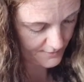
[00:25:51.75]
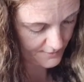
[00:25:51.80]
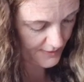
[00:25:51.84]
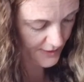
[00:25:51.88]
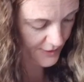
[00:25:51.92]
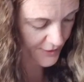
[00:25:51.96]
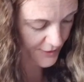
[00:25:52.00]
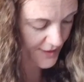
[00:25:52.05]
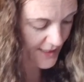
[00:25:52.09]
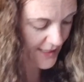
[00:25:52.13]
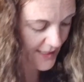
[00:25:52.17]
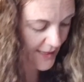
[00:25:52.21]

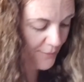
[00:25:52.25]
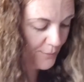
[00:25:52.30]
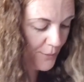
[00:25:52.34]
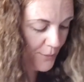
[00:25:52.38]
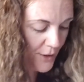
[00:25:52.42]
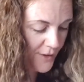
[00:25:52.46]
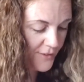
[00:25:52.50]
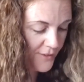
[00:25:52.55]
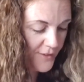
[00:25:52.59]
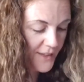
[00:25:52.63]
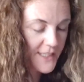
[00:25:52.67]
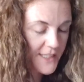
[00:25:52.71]
Okay,
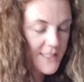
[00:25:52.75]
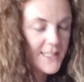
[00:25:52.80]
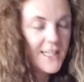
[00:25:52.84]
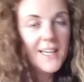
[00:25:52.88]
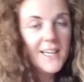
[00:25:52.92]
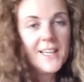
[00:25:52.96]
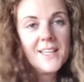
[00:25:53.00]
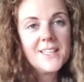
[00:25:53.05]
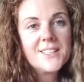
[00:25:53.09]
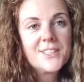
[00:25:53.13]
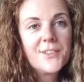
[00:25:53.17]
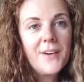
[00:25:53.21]
perfect.
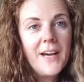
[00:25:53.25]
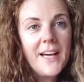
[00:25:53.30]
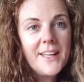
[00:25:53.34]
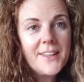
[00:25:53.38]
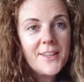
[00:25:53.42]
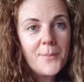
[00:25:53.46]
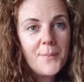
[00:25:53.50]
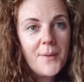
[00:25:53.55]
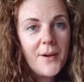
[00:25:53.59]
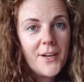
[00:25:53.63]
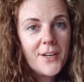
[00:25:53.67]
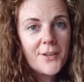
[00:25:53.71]
So at
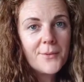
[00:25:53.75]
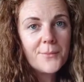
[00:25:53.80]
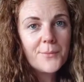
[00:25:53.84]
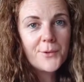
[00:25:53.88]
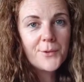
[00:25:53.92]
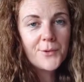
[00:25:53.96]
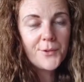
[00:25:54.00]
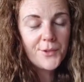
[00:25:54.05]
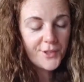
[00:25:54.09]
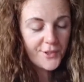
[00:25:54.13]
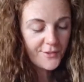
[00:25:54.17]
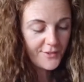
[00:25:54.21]
the bottom, we're
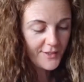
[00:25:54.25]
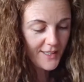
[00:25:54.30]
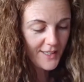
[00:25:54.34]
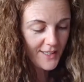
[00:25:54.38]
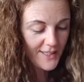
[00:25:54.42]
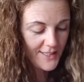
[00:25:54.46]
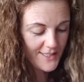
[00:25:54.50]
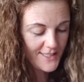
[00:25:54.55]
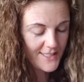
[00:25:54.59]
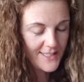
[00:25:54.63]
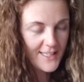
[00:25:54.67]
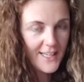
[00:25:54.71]
going to
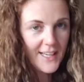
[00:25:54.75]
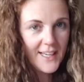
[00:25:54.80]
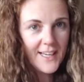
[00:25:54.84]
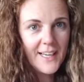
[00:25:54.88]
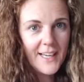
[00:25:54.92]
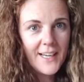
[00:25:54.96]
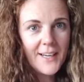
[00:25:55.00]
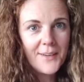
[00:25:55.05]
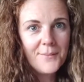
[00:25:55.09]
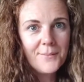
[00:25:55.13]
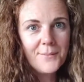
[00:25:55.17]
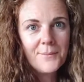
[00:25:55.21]
write,
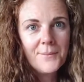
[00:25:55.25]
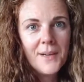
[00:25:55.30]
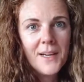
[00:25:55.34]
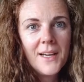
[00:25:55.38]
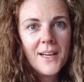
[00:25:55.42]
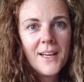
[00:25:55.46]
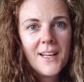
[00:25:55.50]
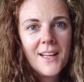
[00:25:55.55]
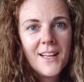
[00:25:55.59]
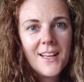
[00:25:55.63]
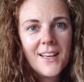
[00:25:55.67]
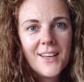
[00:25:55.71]

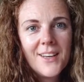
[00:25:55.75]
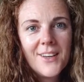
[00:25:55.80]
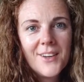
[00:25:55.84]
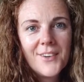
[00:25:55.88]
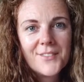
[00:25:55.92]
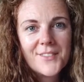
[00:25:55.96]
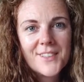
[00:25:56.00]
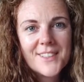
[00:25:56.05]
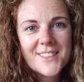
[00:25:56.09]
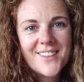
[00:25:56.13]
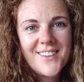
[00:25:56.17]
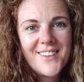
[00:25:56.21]

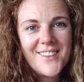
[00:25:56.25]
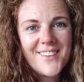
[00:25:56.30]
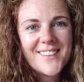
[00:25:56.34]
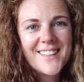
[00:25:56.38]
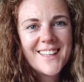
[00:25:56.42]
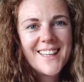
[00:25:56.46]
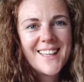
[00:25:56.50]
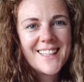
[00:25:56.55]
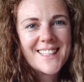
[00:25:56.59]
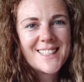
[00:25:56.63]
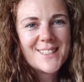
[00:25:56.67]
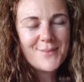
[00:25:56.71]
loved it. Oh,
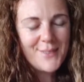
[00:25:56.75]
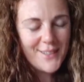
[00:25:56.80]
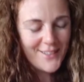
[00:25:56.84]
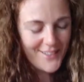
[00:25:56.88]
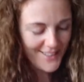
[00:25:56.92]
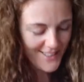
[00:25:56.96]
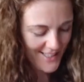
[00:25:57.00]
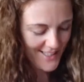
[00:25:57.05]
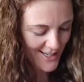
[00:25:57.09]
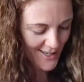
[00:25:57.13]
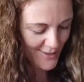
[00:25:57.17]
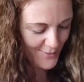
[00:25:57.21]
thanks, Mary
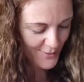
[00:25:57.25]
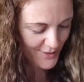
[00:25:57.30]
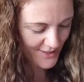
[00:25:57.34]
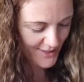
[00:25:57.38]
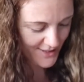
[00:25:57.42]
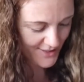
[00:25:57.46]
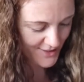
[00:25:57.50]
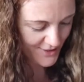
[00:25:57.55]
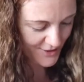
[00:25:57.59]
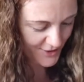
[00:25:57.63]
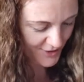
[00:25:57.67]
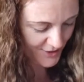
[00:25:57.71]
Carmen.
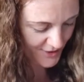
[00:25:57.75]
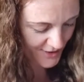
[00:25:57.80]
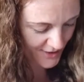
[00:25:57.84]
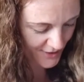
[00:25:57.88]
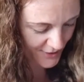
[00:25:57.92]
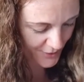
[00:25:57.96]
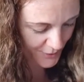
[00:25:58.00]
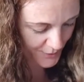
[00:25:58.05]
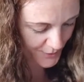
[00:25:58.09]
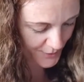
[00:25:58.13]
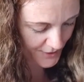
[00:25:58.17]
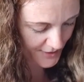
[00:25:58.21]
That's good. I
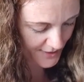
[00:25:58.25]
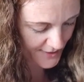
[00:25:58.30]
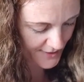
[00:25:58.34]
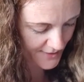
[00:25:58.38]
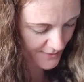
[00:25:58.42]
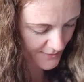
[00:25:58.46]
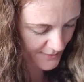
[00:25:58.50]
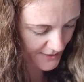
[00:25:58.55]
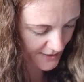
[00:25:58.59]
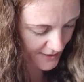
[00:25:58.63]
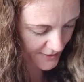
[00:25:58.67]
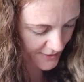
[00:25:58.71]
hope you get
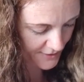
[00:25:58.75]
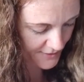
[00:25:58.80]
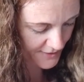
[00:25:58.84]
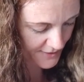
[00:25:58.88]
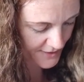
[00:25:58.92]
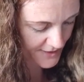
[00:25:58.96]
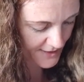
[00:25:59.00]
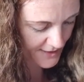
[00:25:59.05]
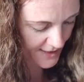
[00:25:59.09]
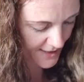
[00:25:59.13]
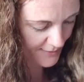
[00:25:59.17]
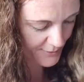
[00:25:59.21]
something out of
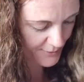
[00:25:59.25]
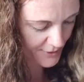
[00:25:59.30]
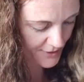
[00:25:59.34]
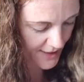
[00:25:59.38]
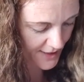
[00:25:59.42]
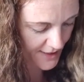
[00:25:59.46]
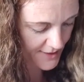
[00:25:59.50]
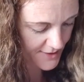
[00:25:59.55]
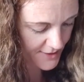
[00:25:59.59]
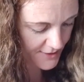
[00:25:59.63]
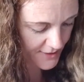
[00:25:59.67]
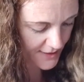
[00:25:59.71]
it.
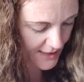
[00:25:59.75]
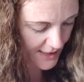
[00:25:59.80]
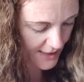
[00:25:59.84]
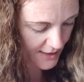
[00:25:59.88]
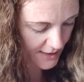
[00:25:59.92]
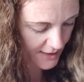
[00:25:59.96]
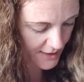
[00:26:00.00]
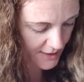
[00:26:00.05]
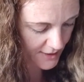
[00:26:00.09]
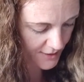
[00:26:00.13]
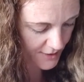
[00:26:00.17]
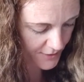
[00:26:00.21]
Okay, so
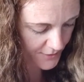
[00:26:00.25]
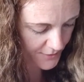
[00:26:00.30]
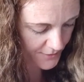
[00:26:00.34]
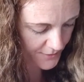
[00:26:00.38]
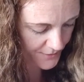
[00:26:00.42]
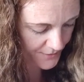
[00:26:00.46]
thank you.